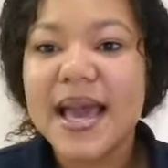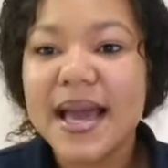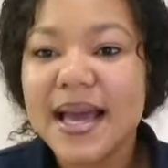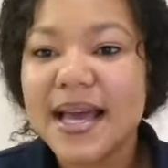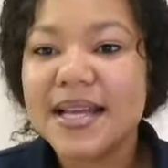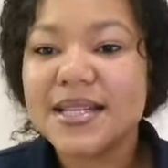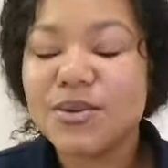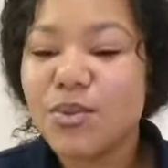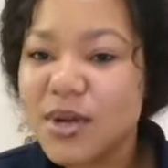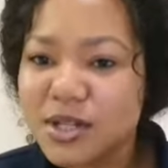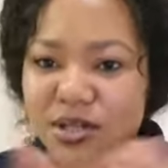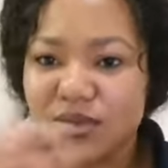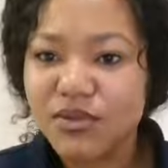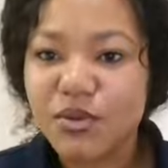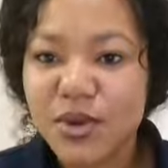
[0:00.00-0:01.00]
And
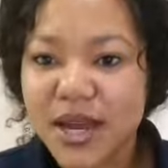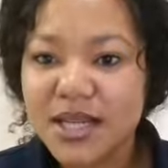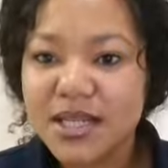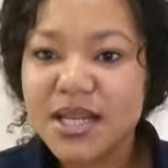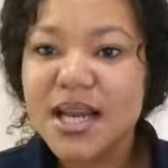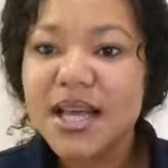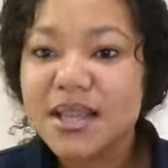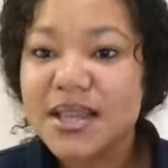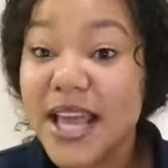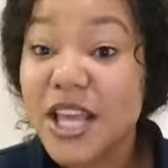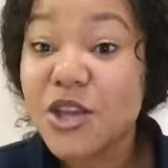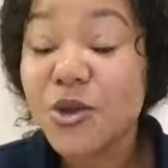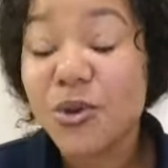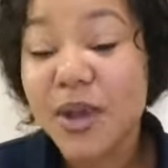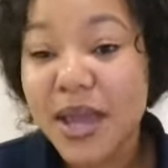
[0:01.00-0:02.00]
once you've read,
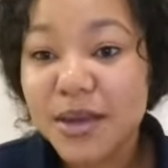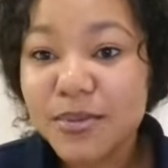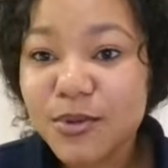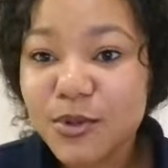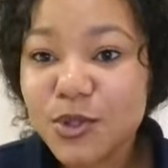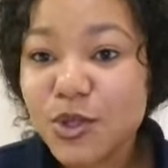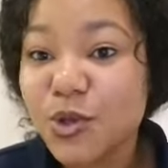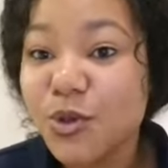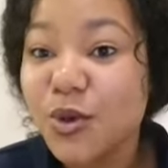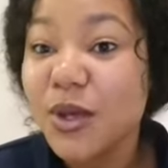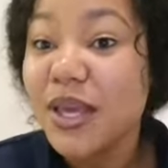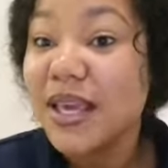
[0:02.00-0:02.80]
then you're able to